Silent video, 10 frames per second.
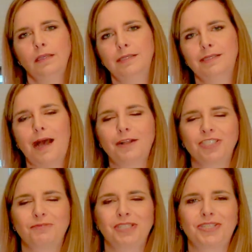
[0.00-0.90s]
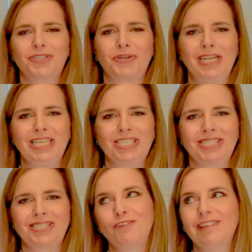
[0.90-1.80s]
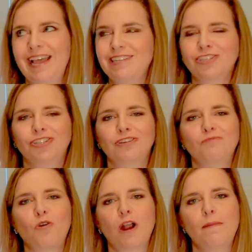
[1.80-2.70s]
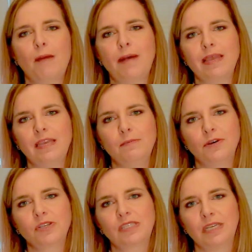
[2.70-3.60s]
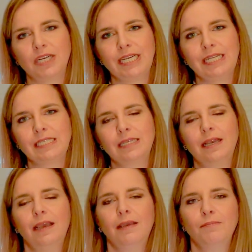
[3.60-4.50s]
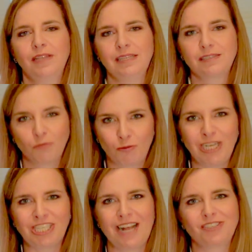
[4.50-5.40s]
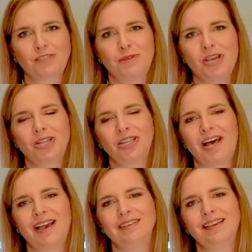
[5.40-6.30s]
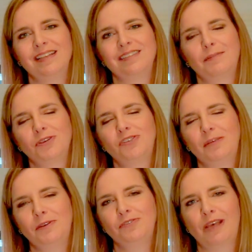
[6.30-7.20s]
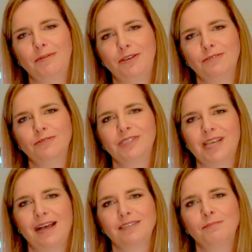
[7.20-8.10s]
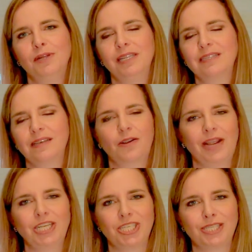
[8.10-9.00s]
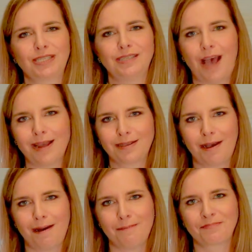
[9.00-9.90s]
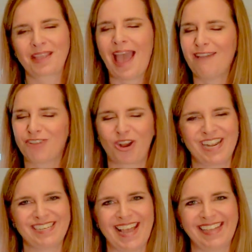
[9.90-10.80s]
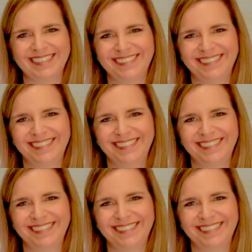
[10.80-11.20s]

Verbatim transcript: This is Dr. Melissa Gratias. If you'd like to learn more about my ebook series, please reach out to me online at www.melissagratias.com. Have a great day.